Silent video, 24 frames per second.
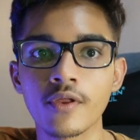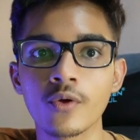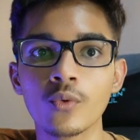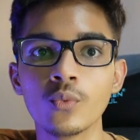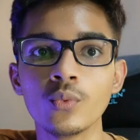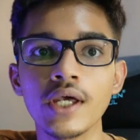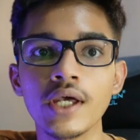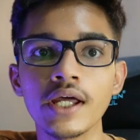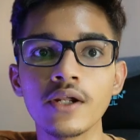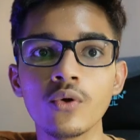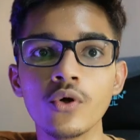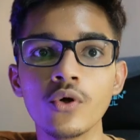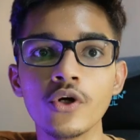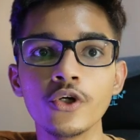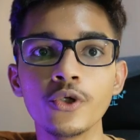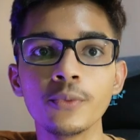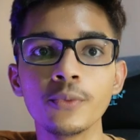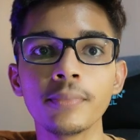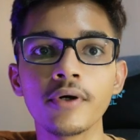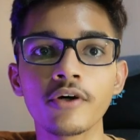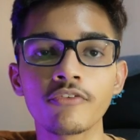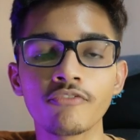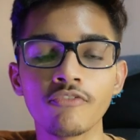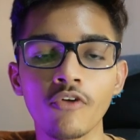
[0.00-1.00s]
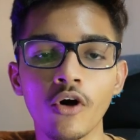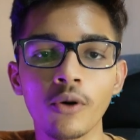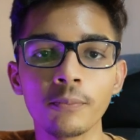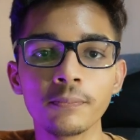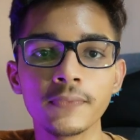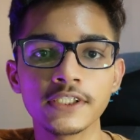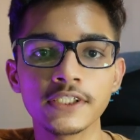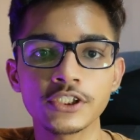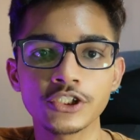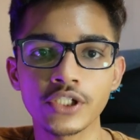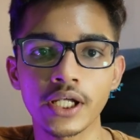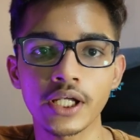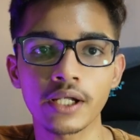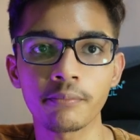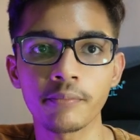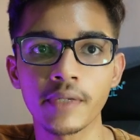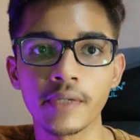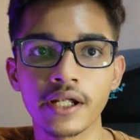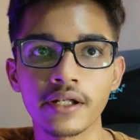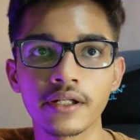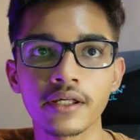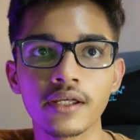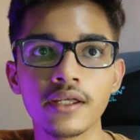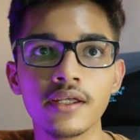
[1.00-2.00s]
we are going to perform this
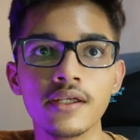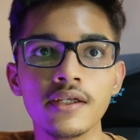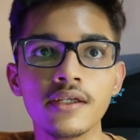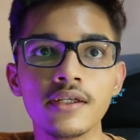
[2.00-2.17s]
checkmate.